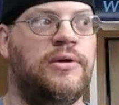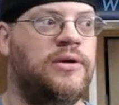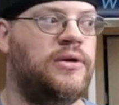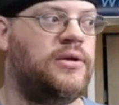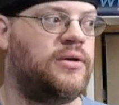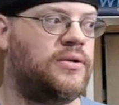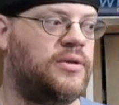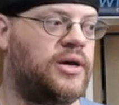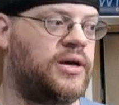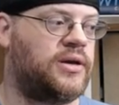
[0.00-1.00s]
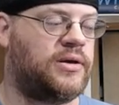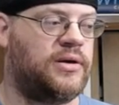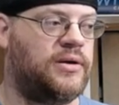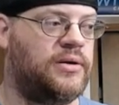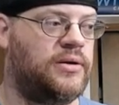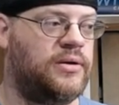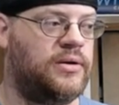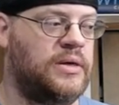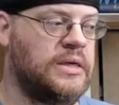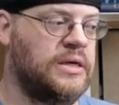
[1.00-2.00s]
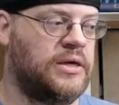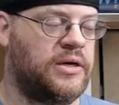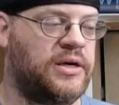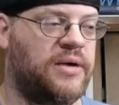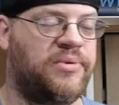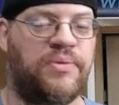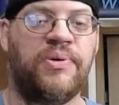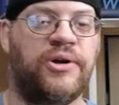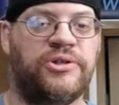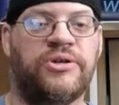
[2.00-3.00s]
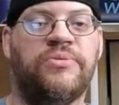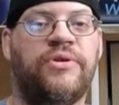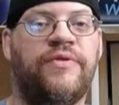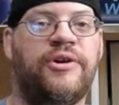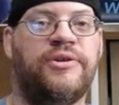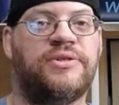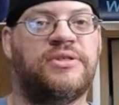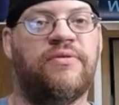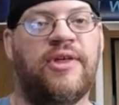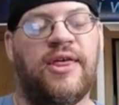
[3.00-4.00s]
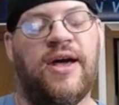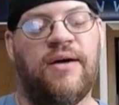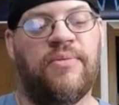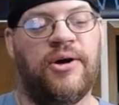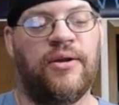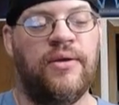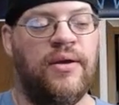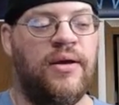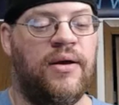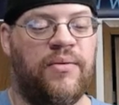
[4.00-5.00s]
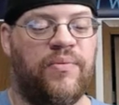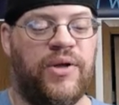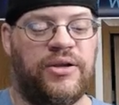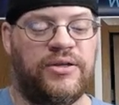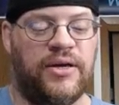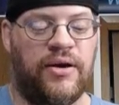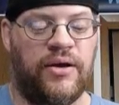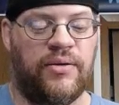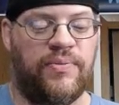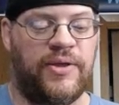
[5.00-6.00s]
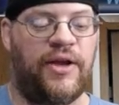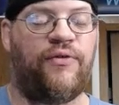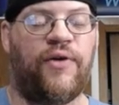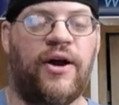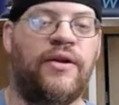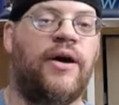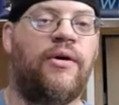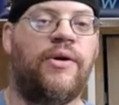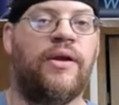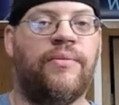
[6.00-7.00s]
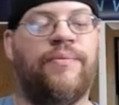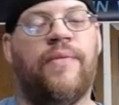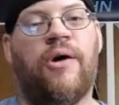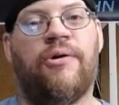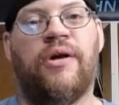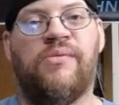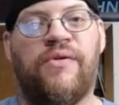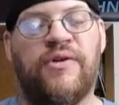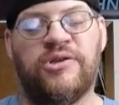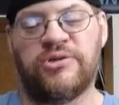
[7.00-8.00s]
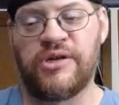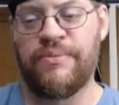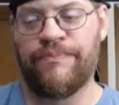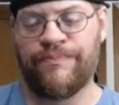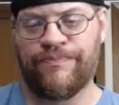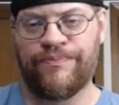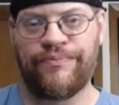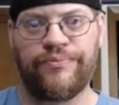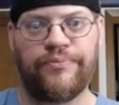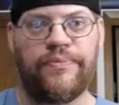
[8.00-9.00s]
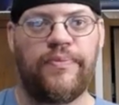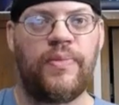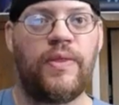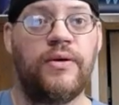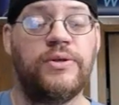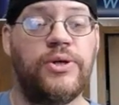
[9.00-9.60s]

like a couple of the Punisher movies and stuff like that. But but uh, but that's fine. I'll get them. I'll get them eventually. So,